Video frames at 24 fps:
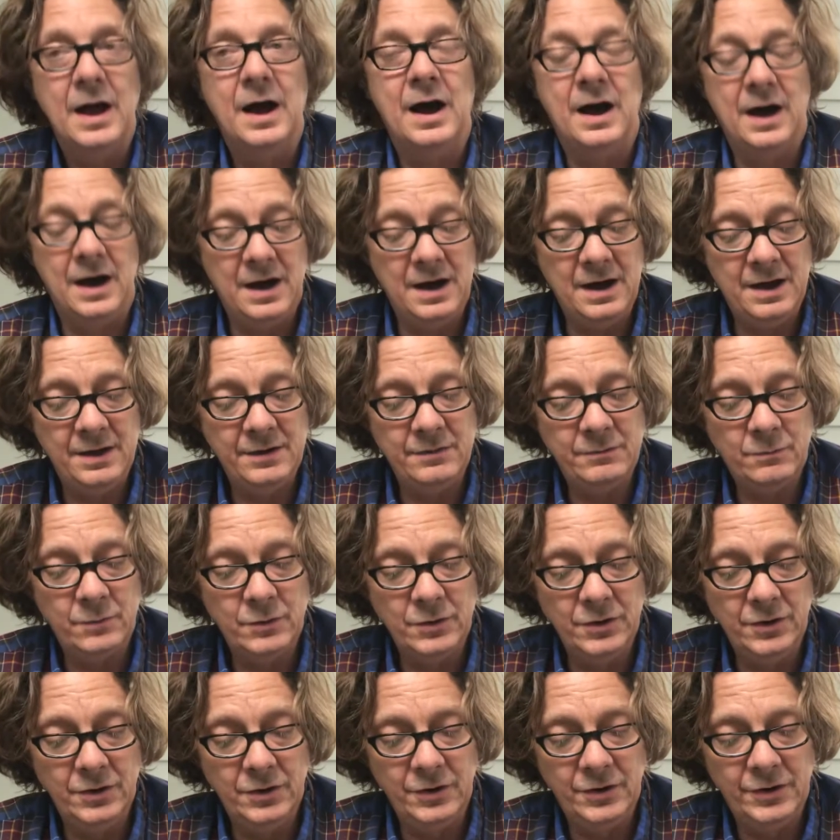
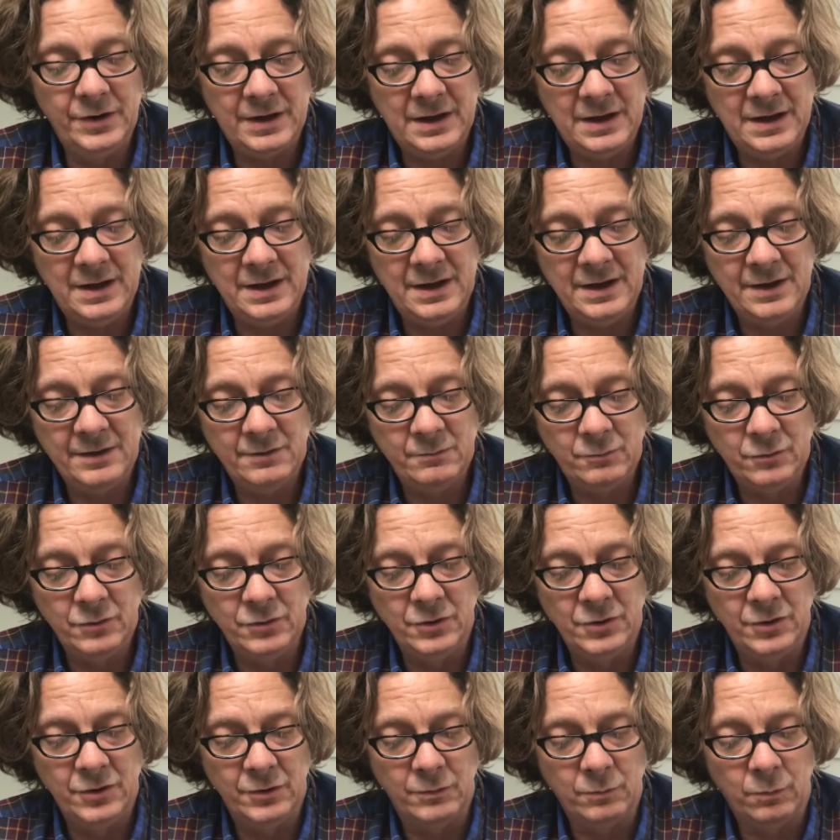"Onward,
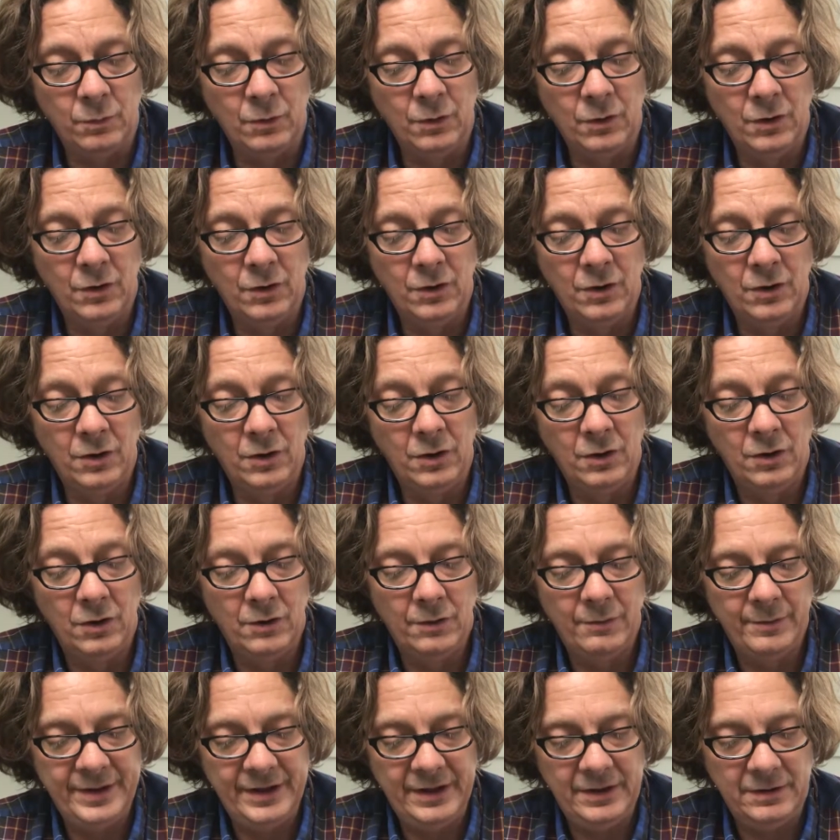onward,
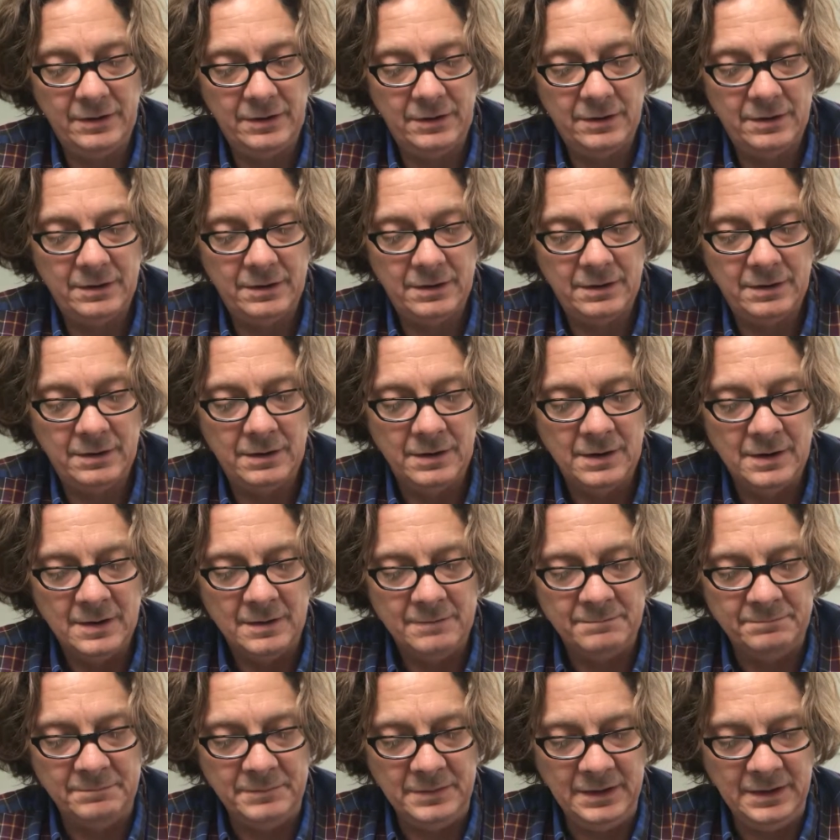warrior,
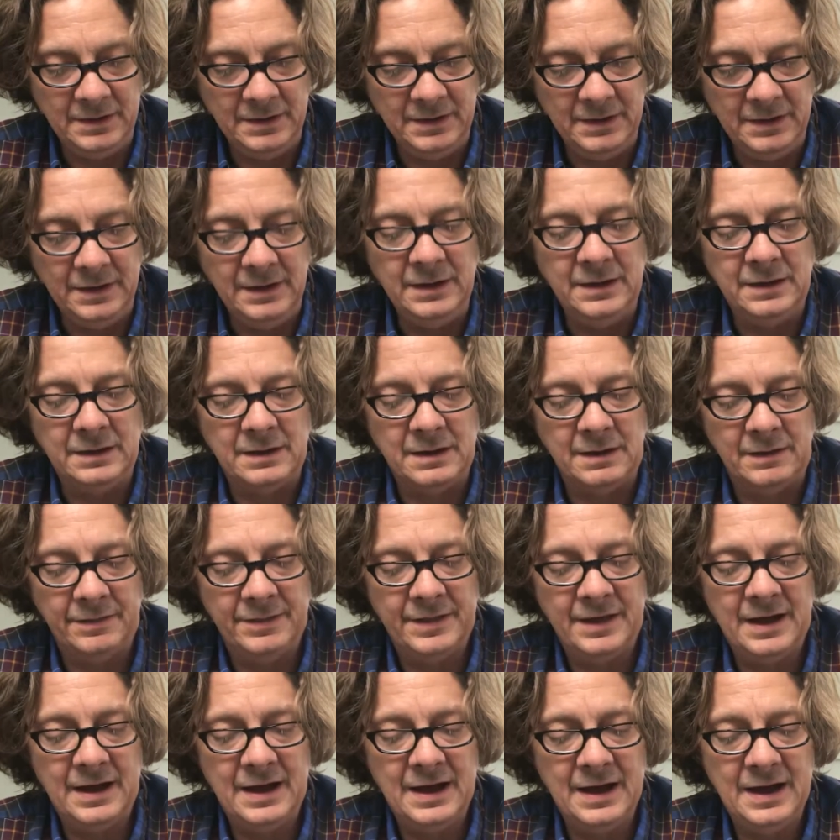meet
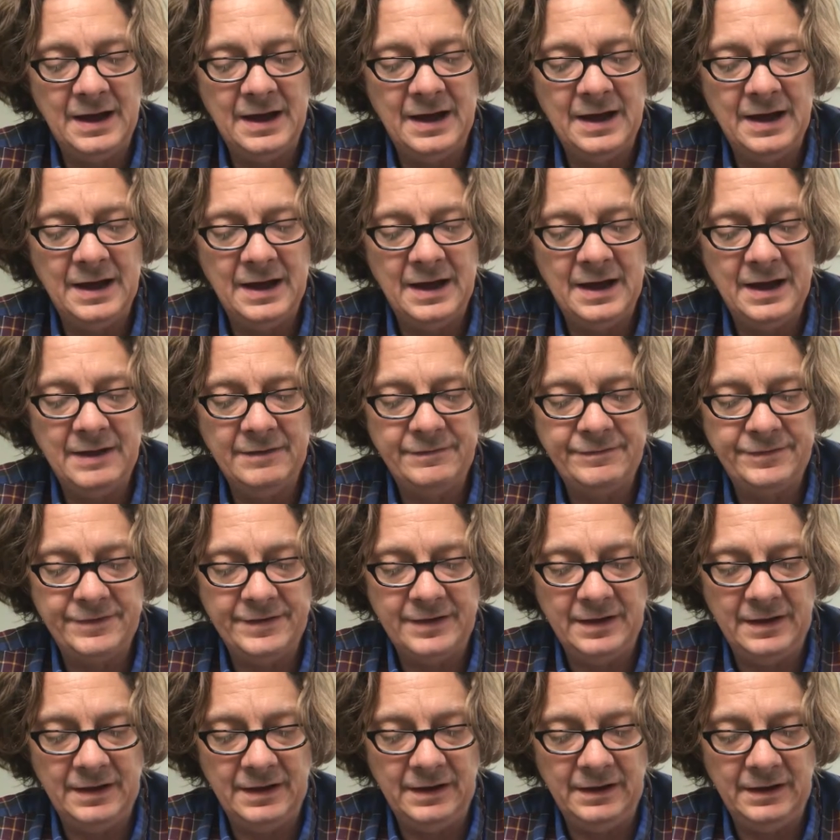thy
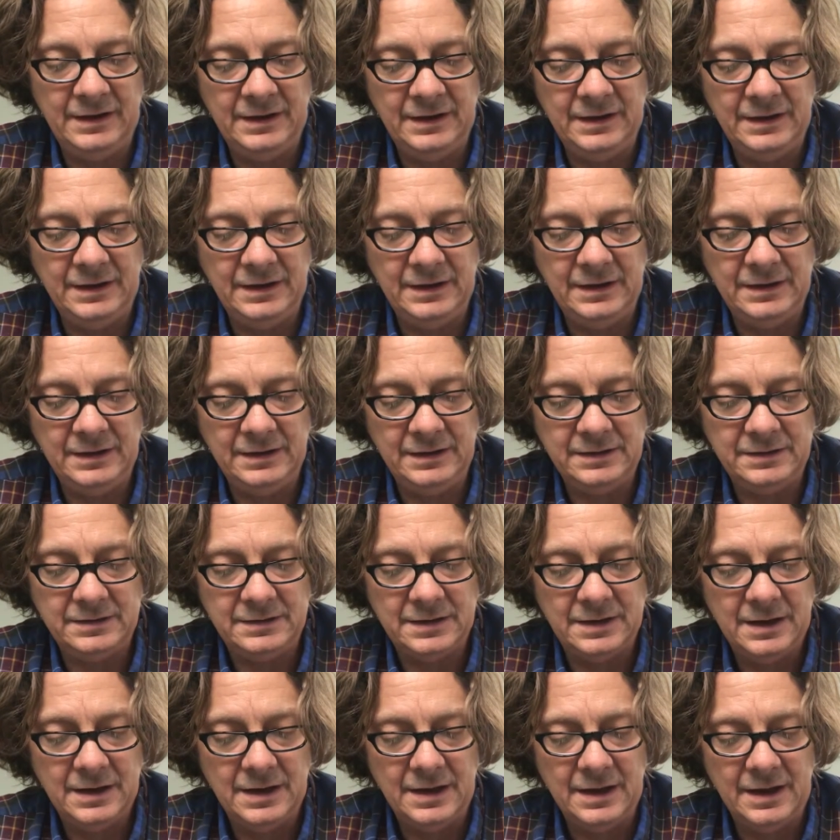fate,
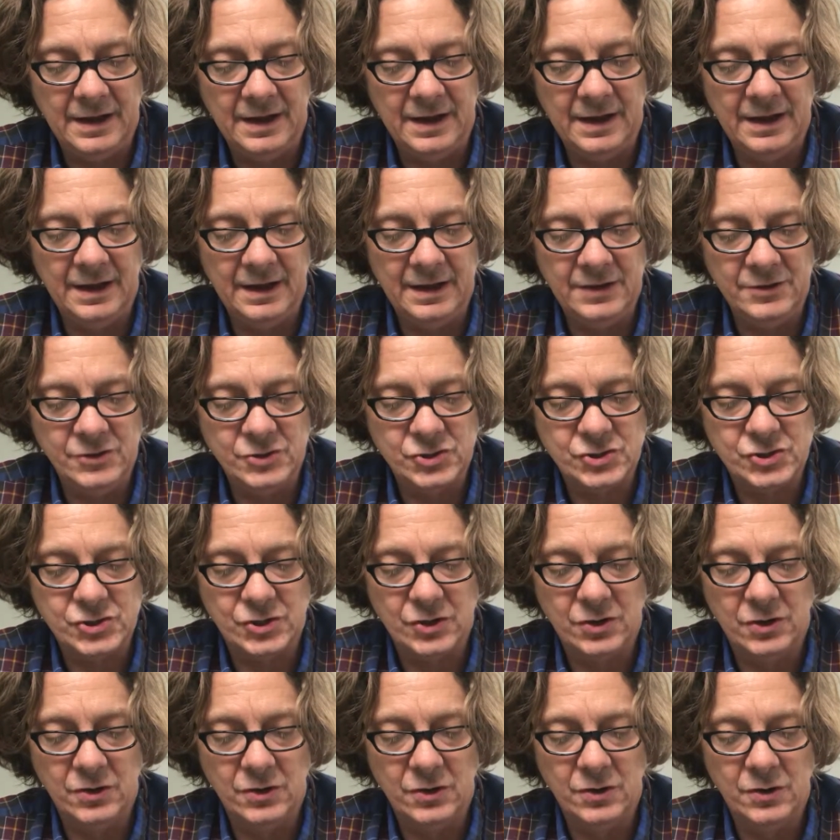and
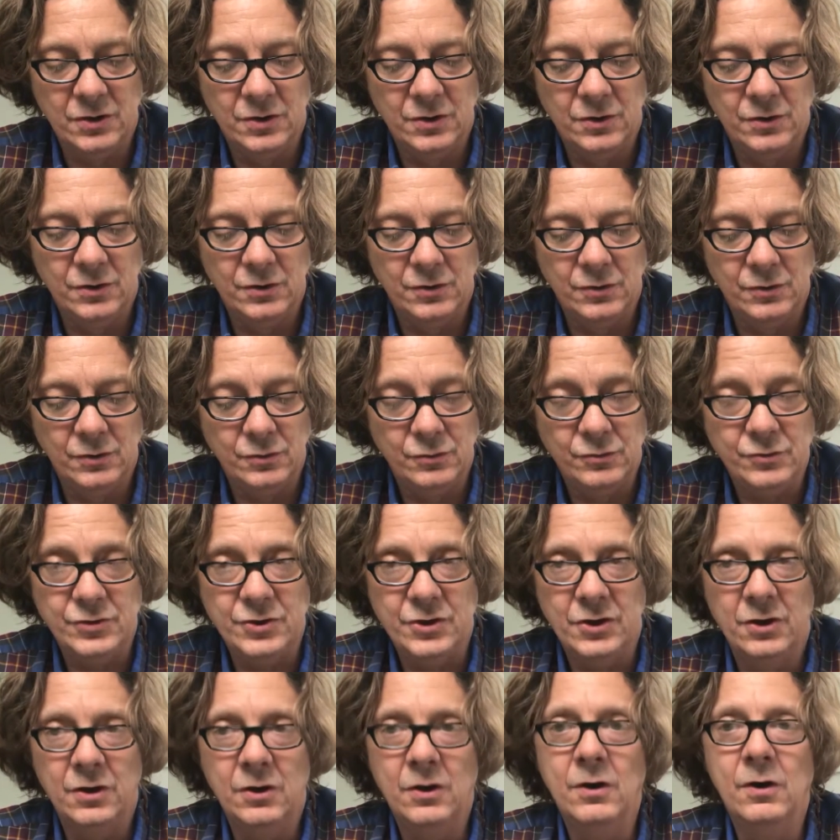show
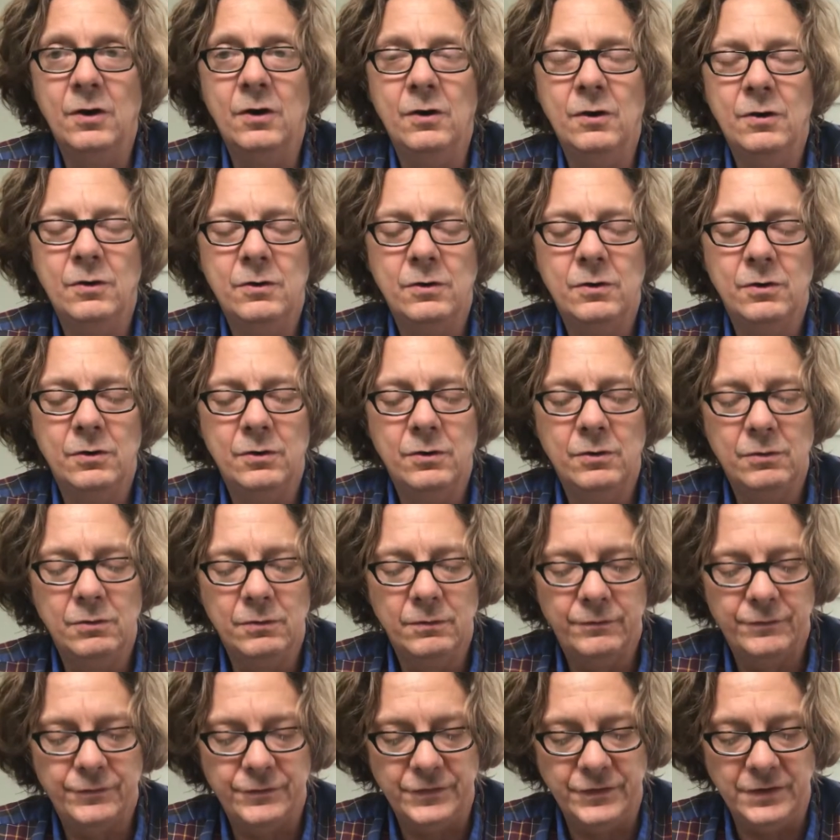
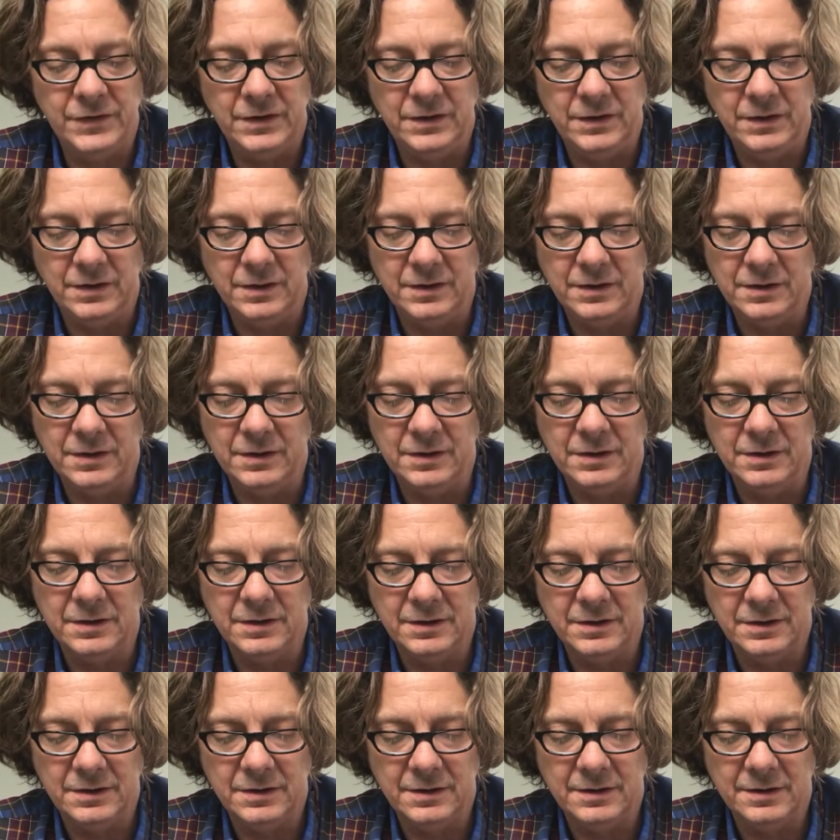no
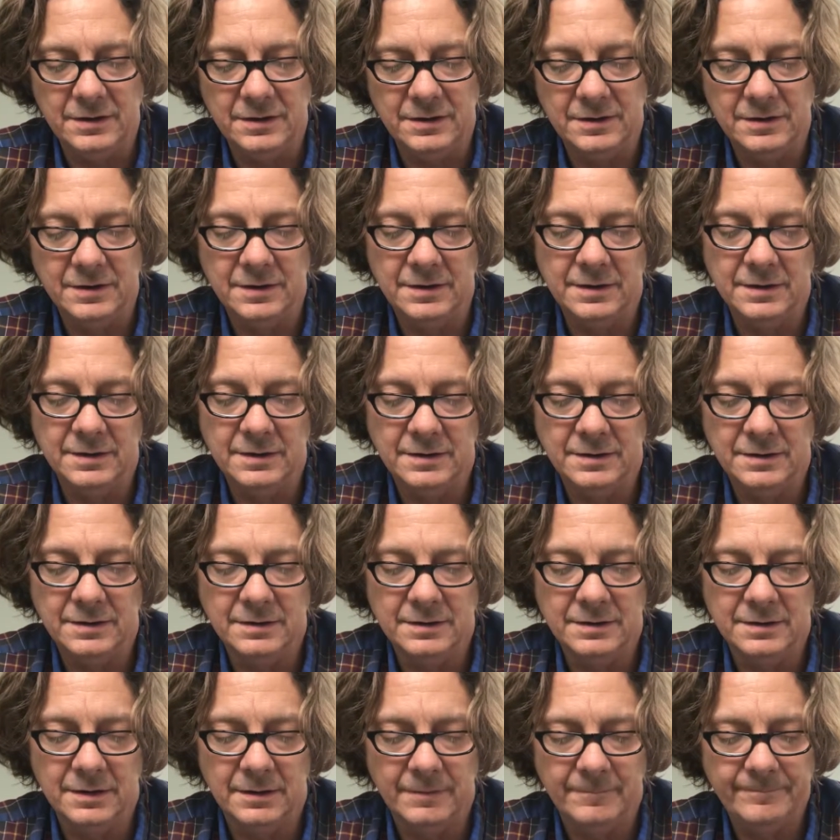
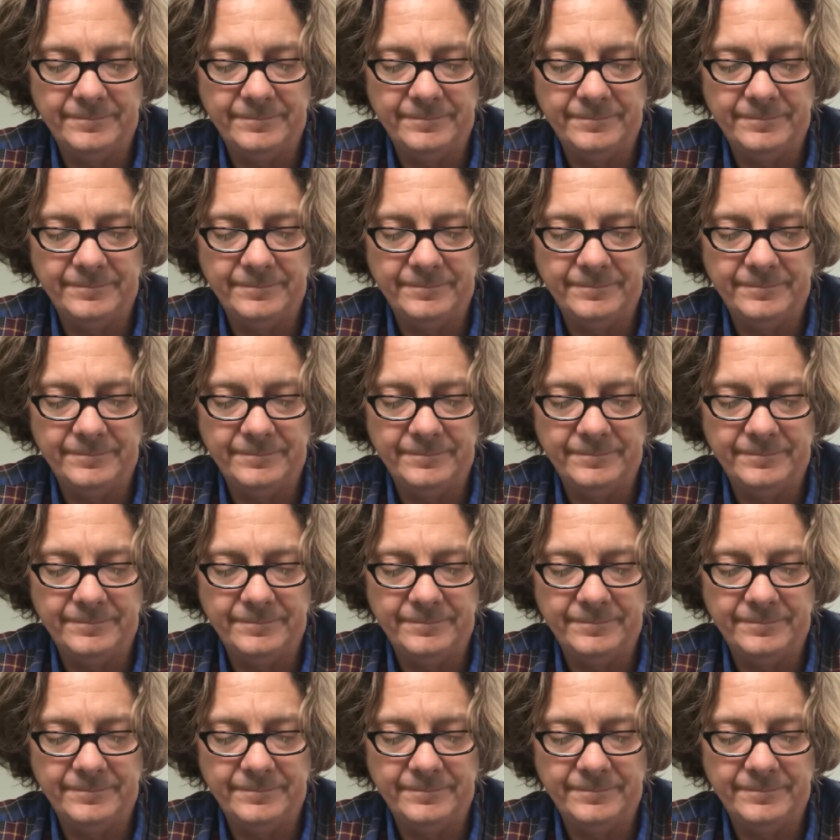fear."